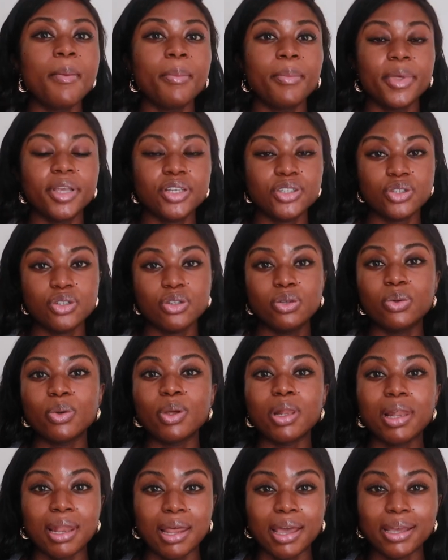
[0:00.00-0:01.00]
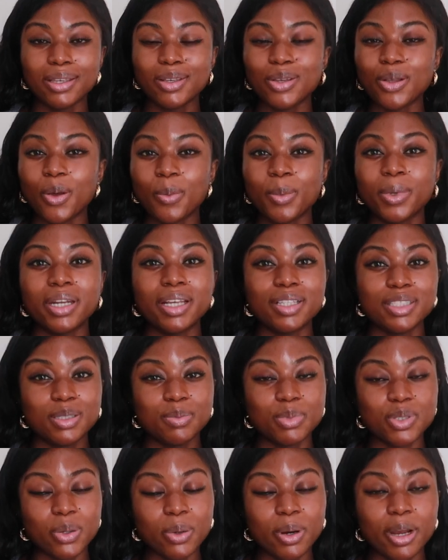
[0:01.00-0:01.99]
Make sure you like, comment and
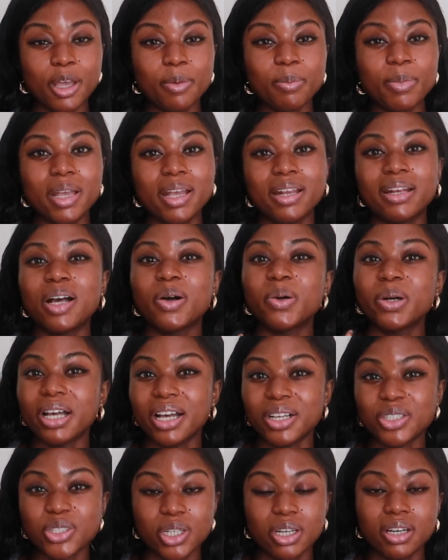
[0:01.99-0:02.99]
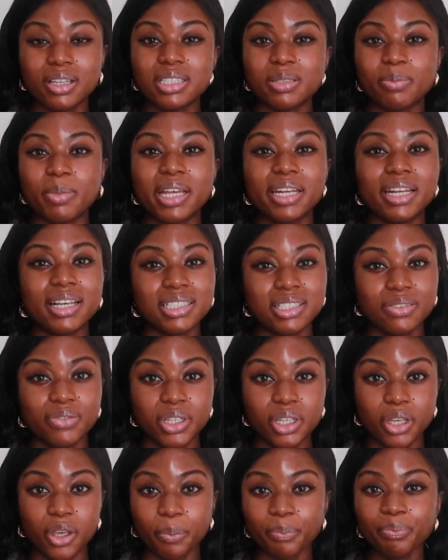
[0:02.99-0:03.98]
subscribe, and I will catch you guys in my next
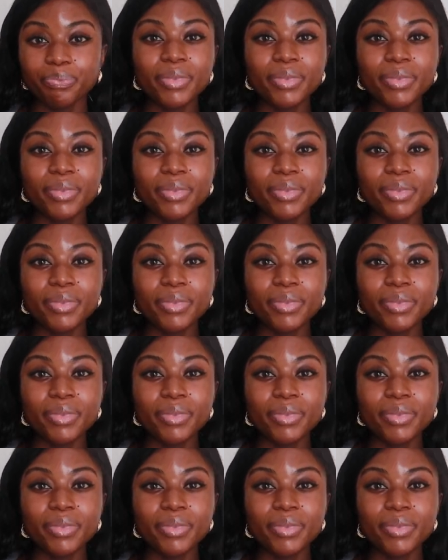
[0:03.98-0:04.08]
video.